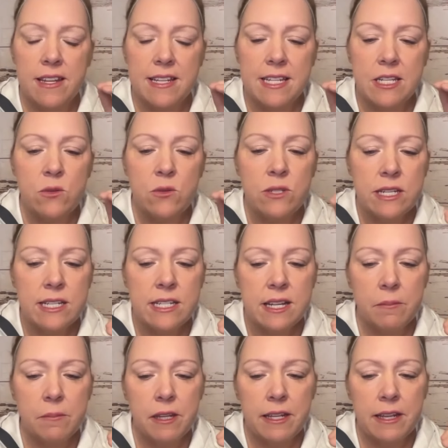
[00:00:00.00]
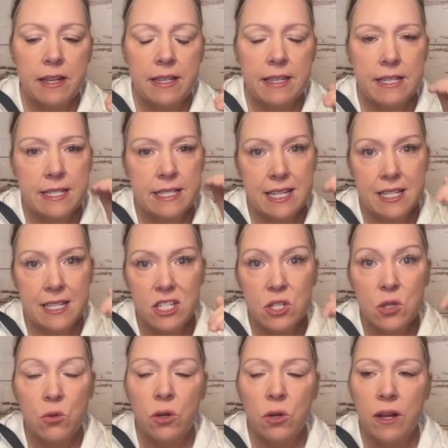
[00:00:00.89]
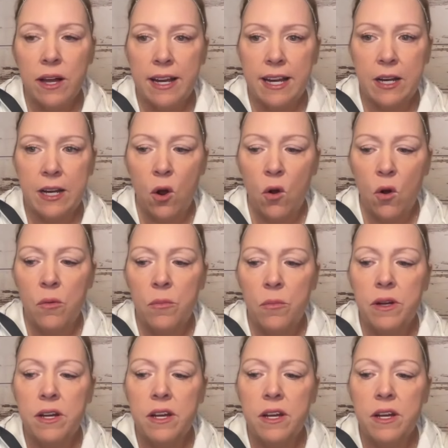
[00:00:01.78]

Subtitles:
using something like this at school and at home,